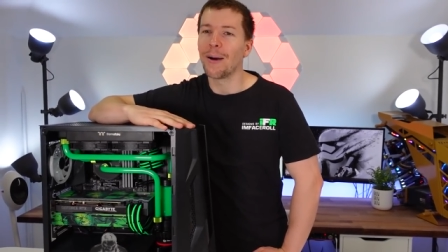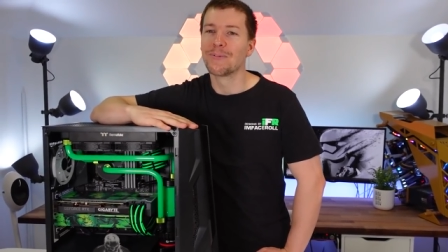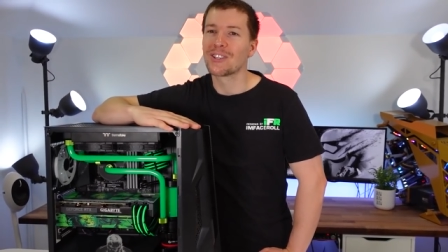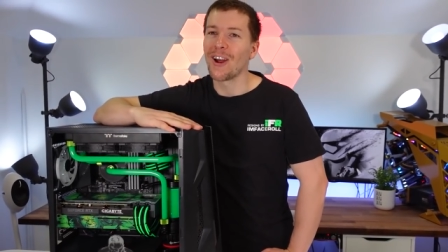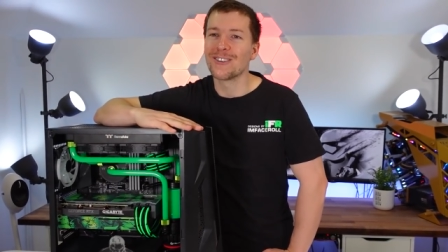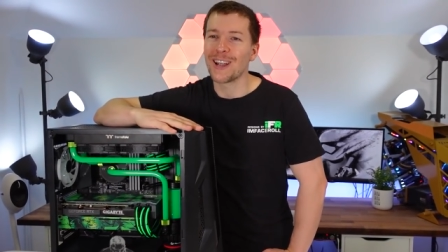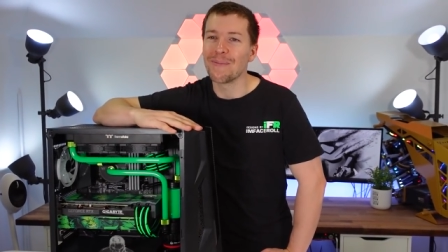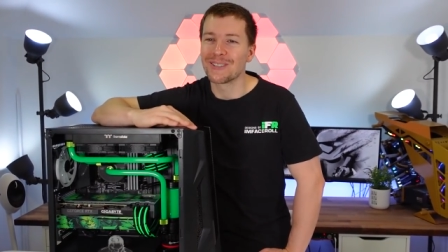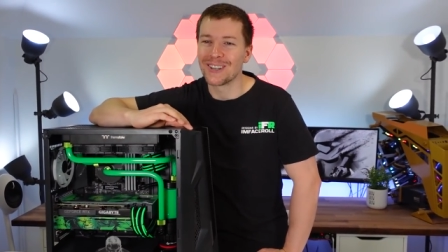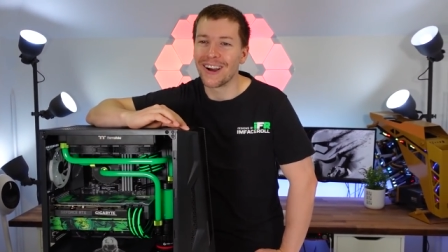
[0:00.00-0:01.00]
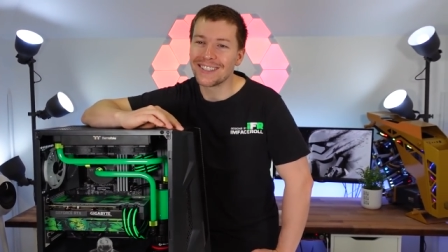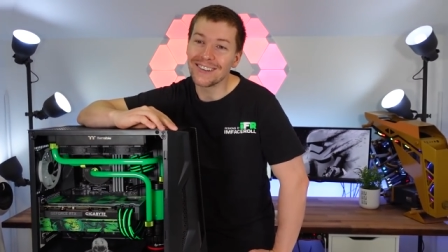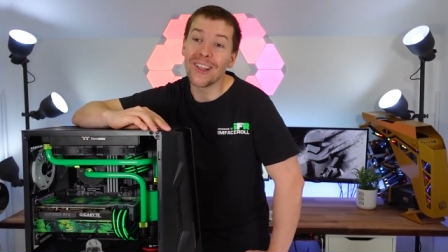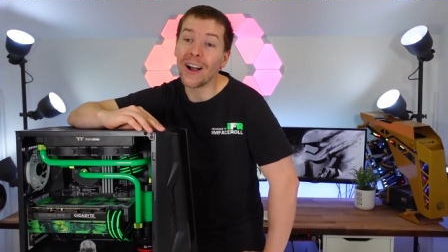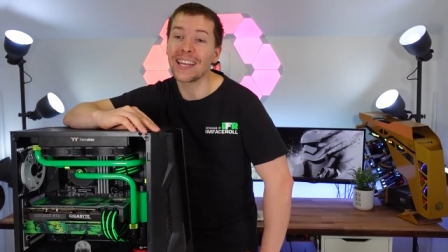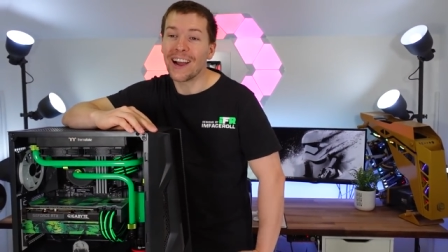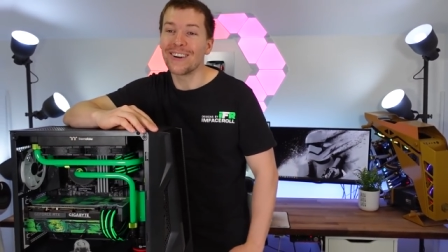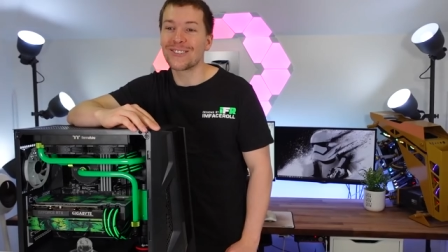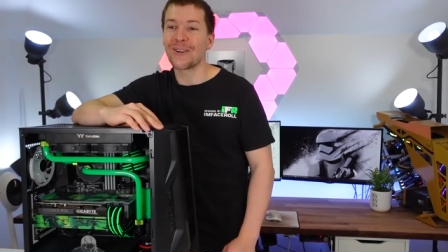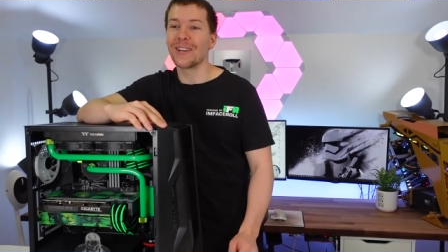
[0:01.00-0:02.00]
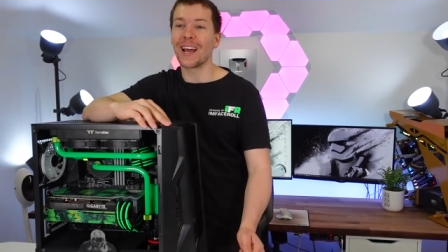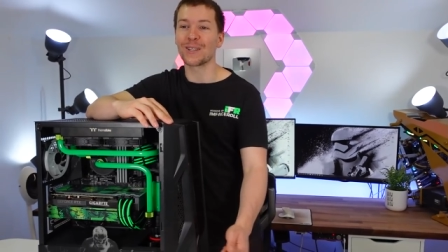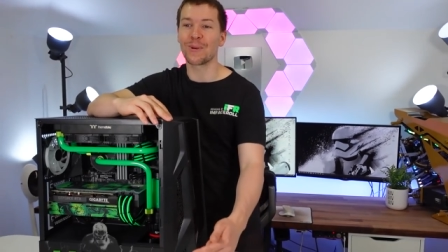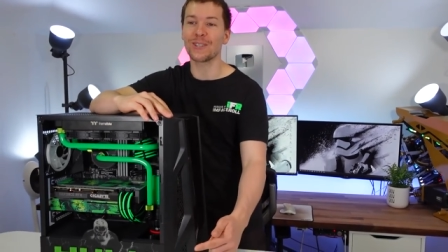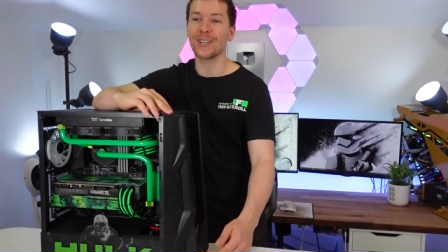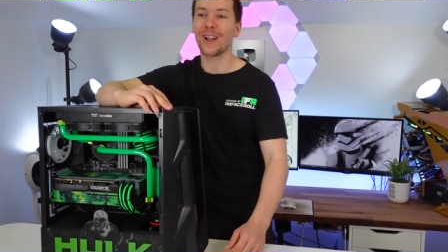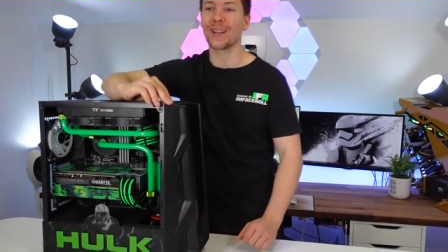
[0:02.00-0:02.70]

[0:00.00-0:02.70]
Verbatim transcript: I'm so tempted. I do like how it turned out, especially so